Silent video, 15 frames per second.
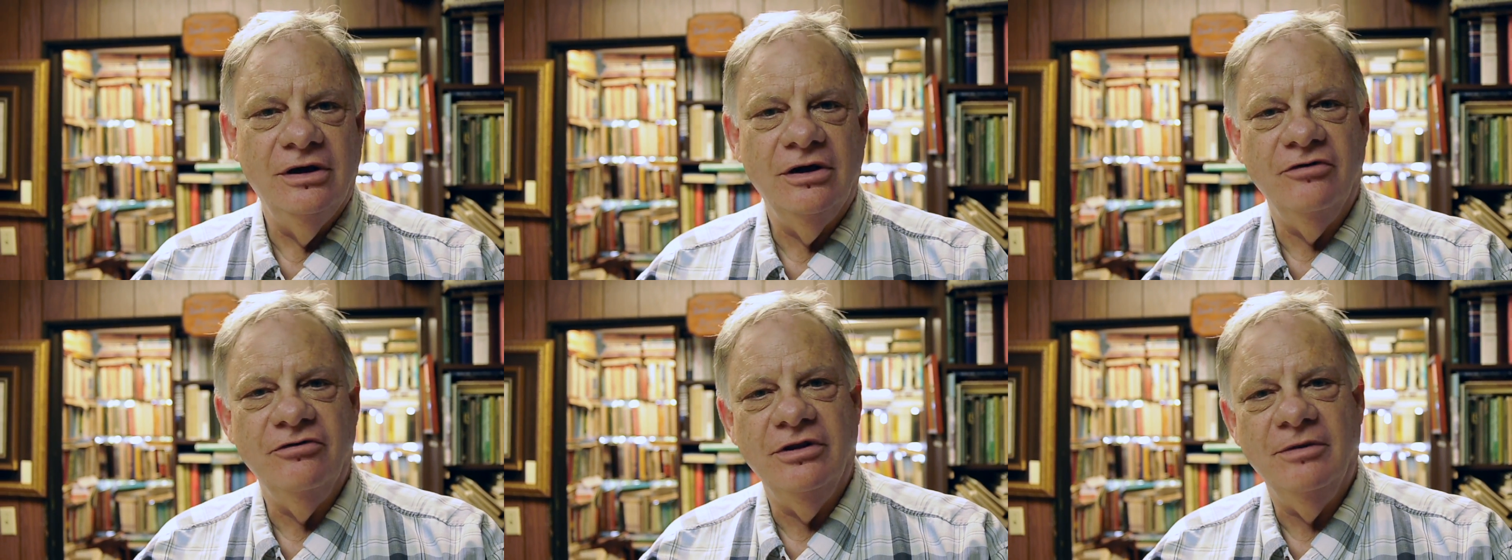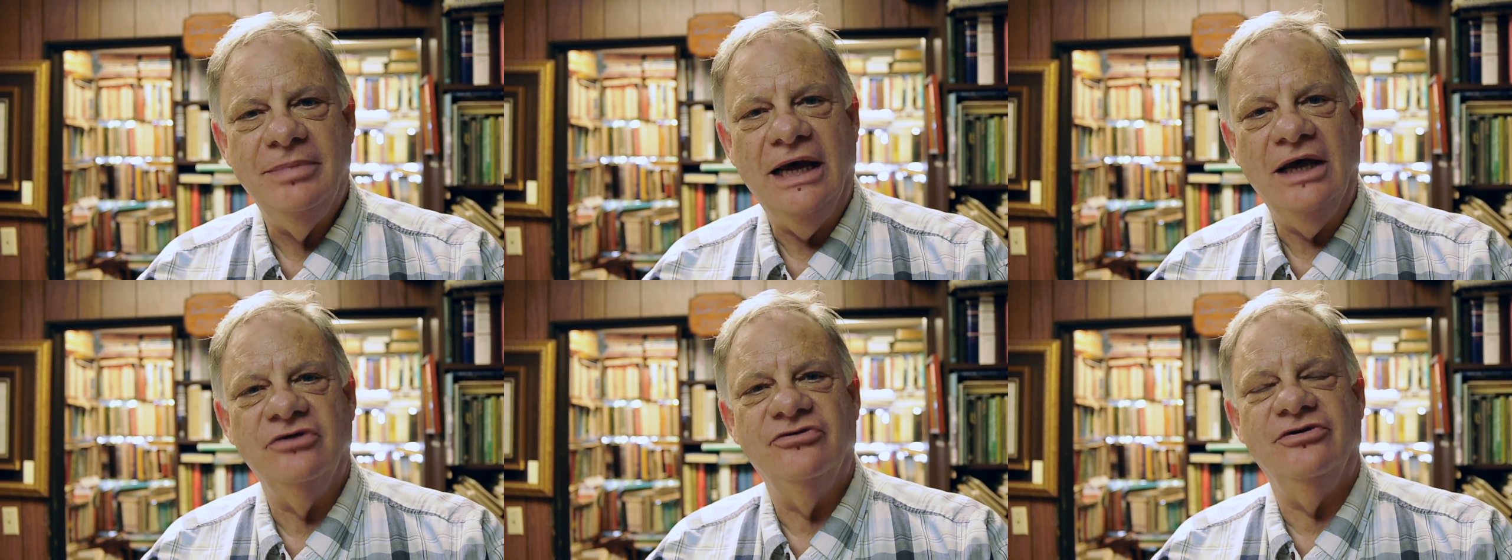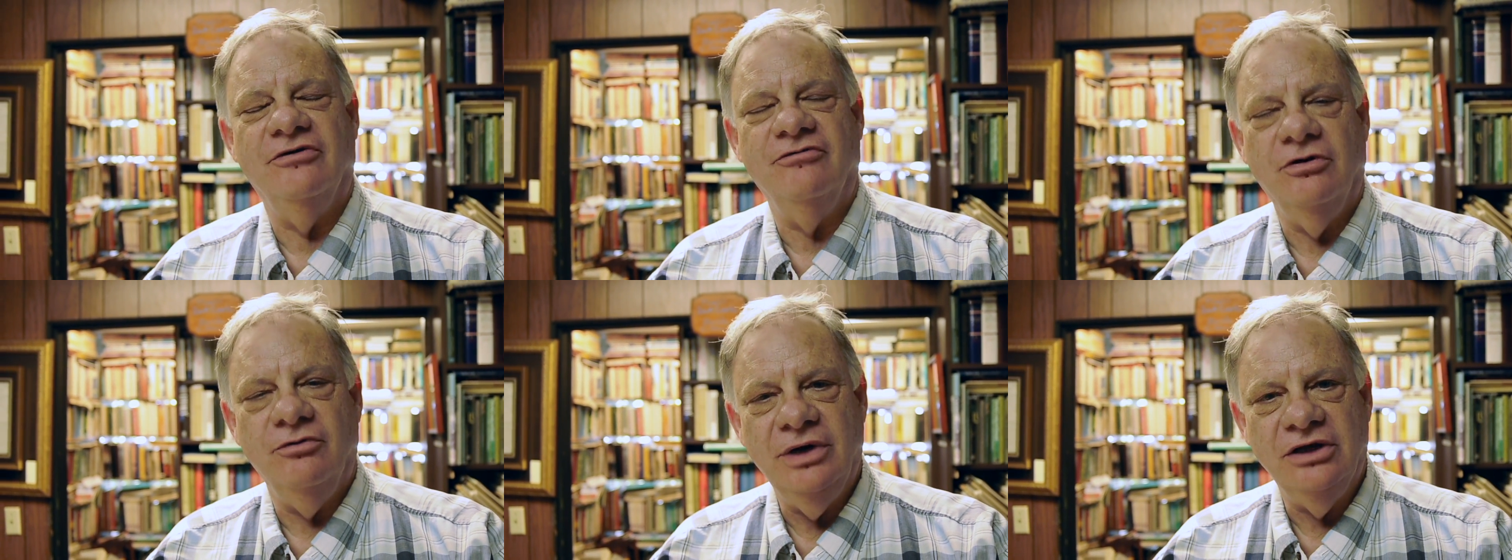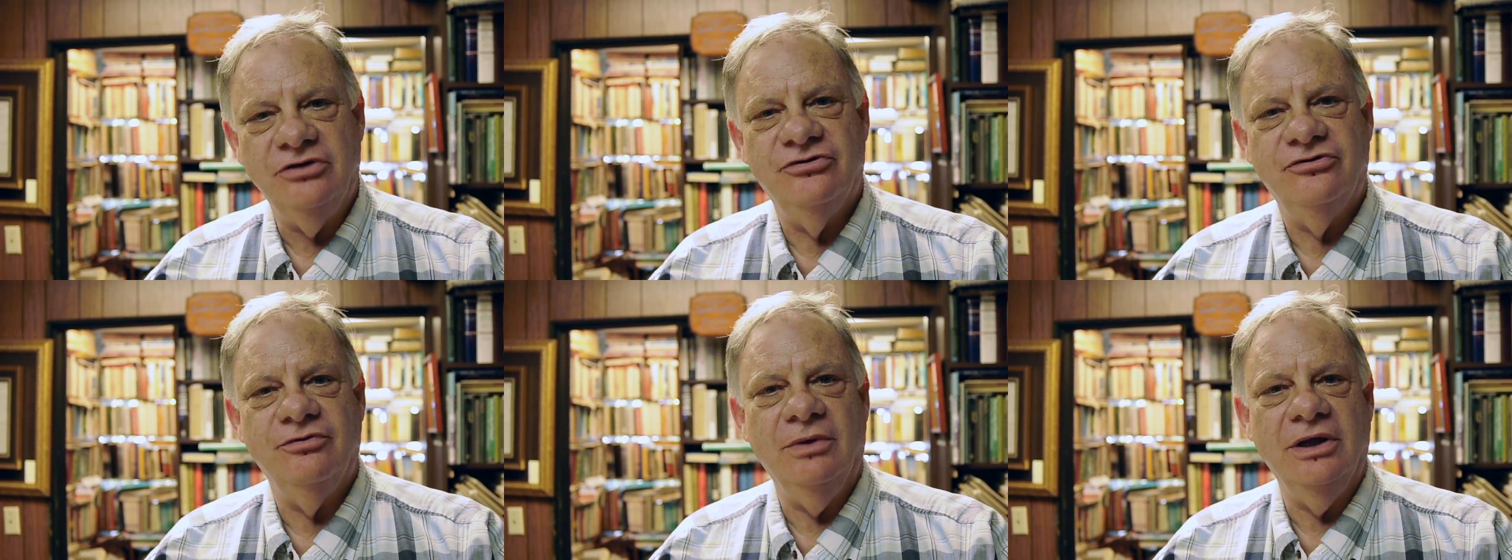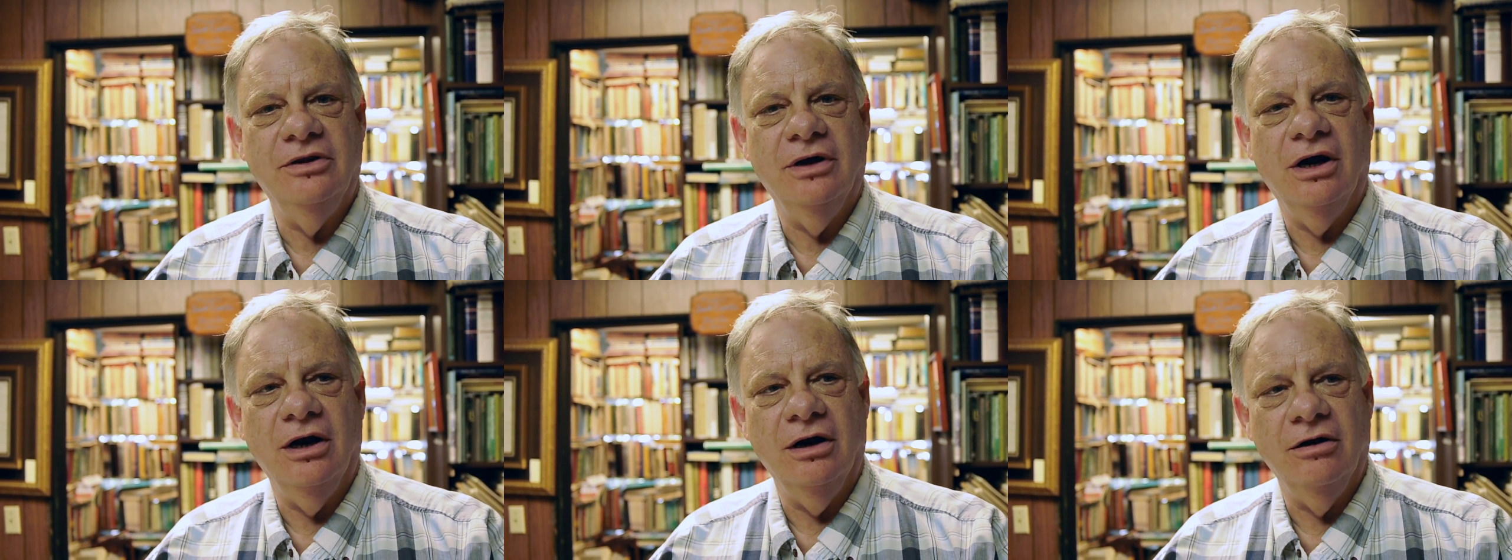over the past several weeks with
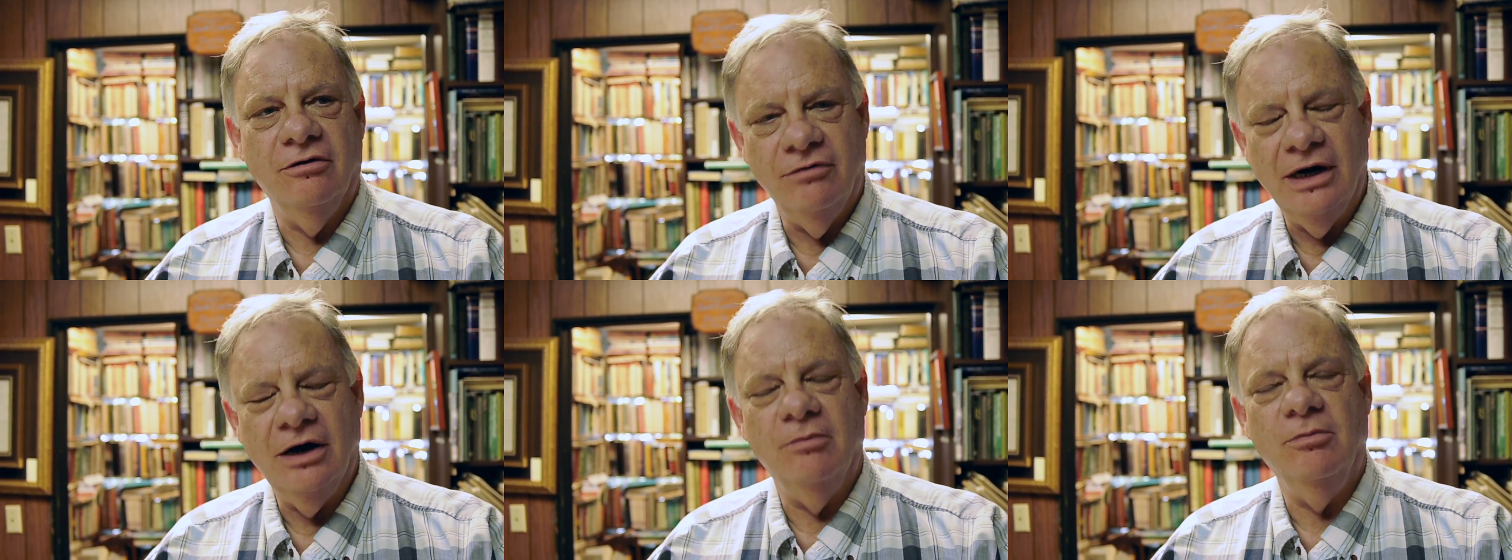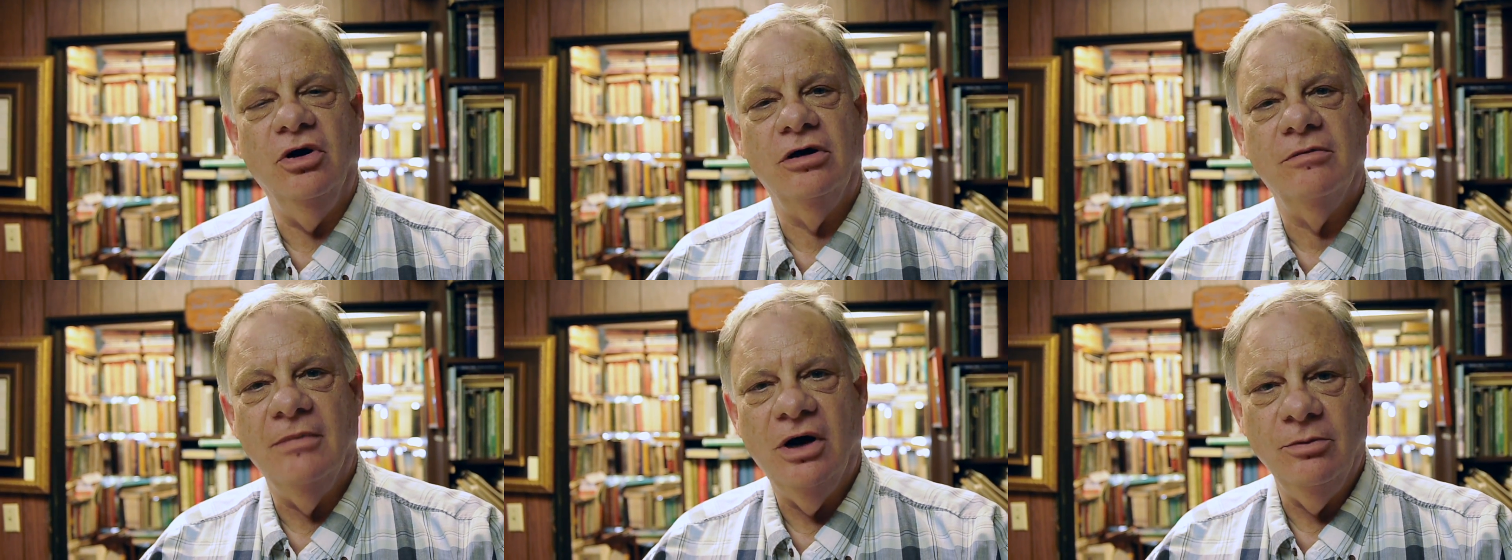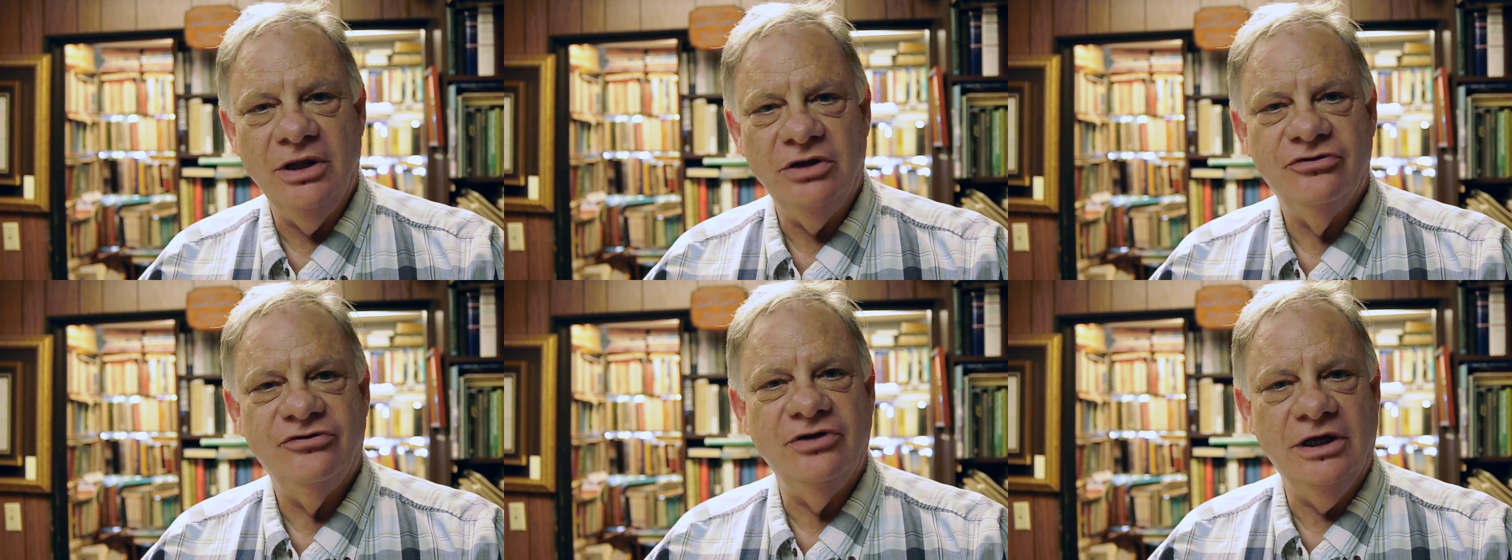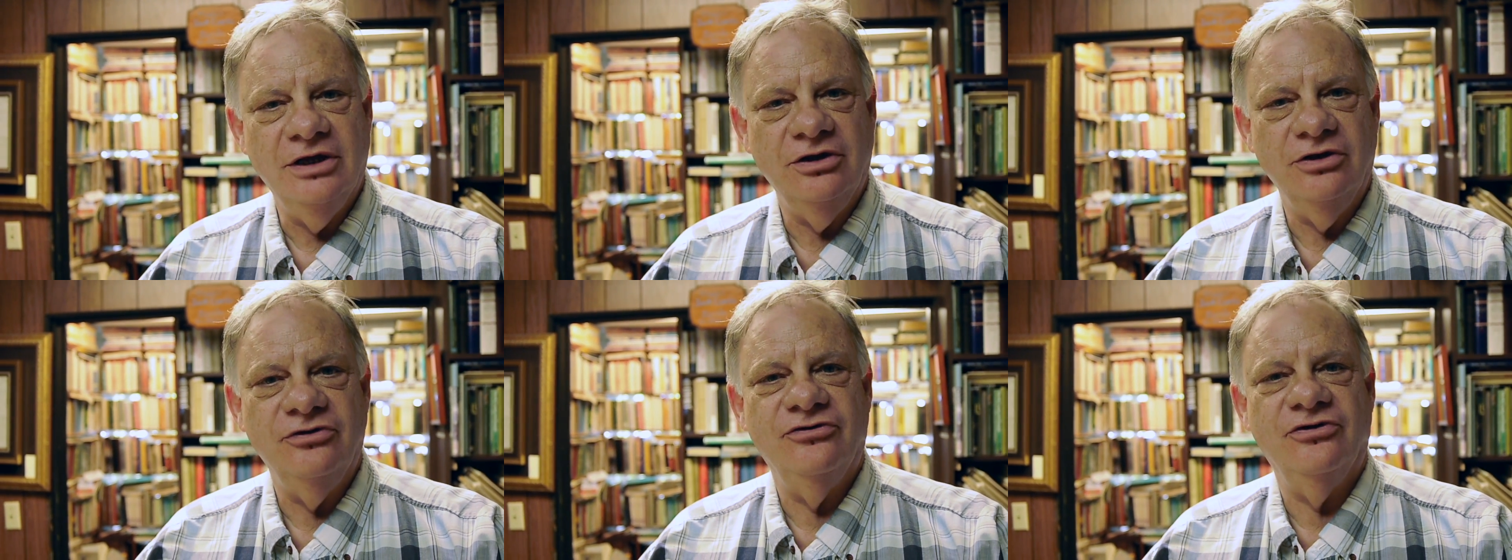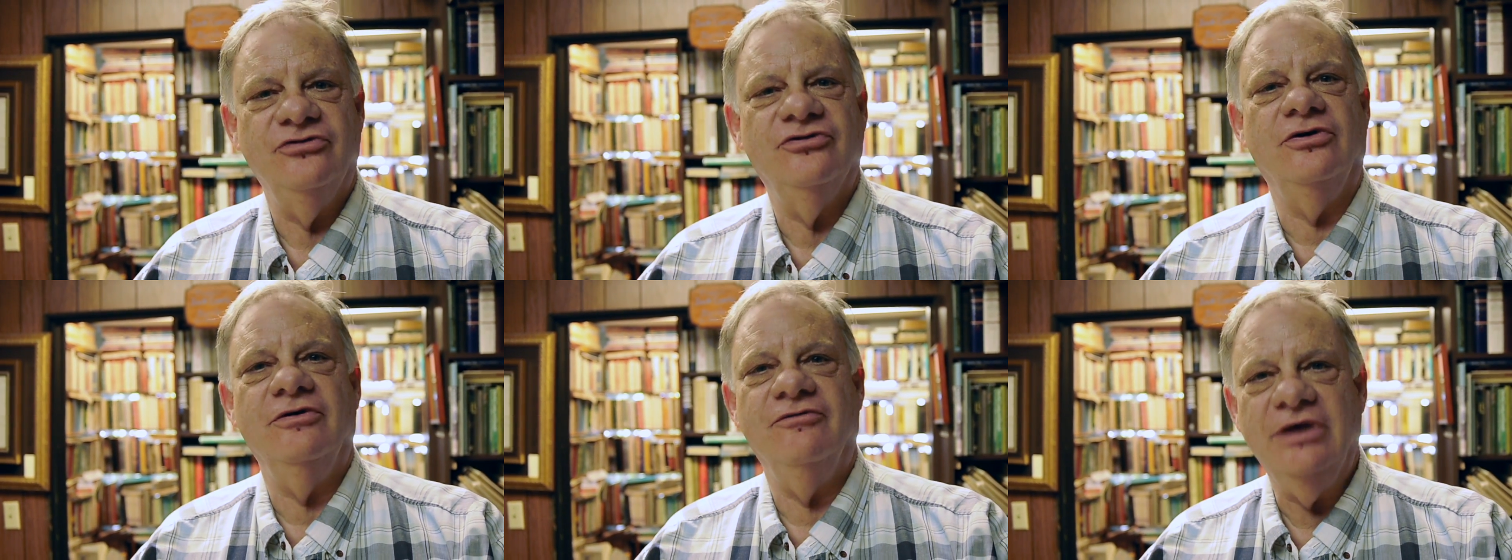our rare book moments is a
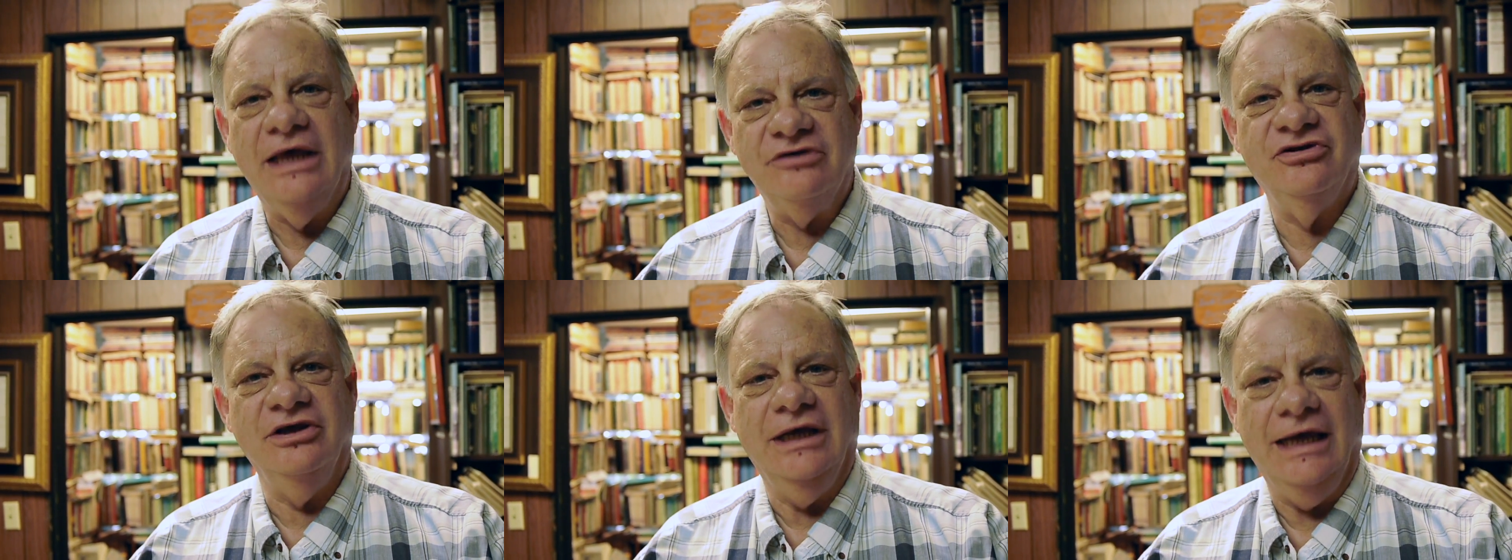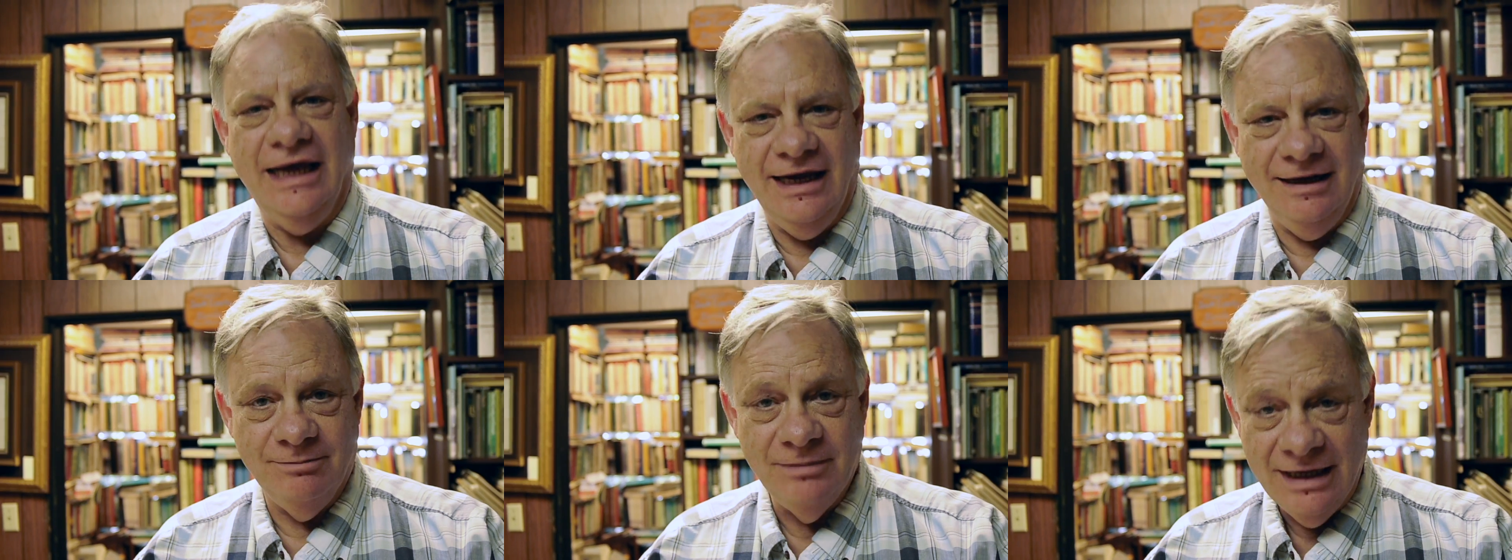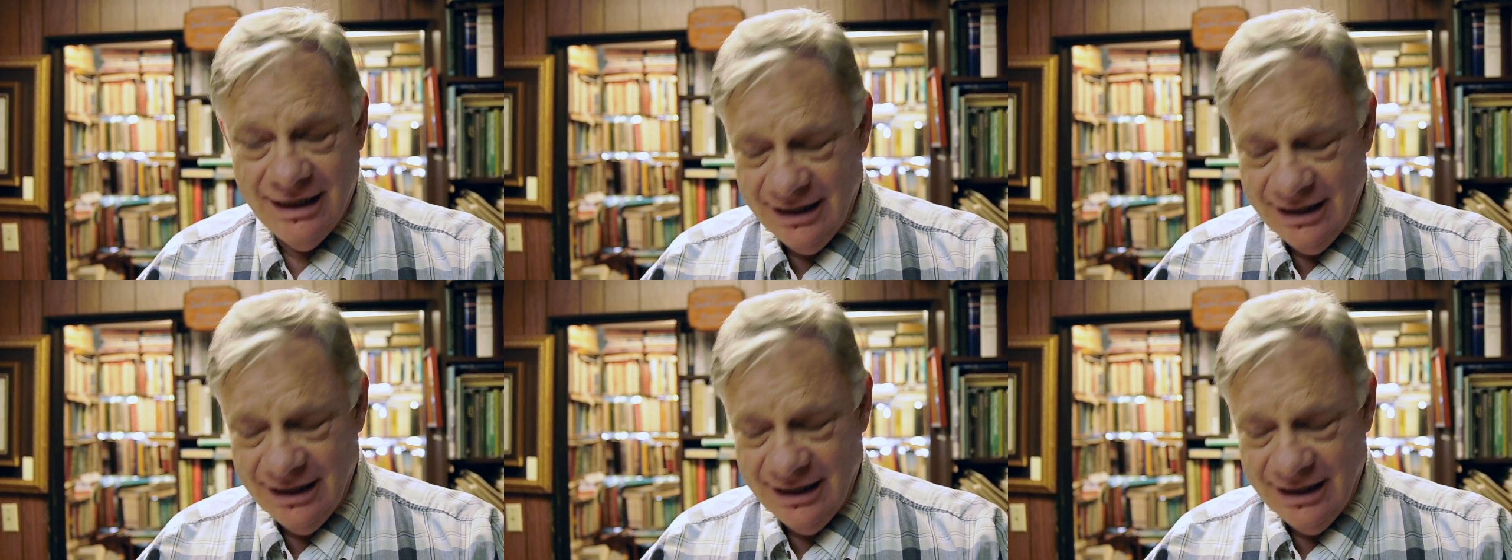sort of guessing game.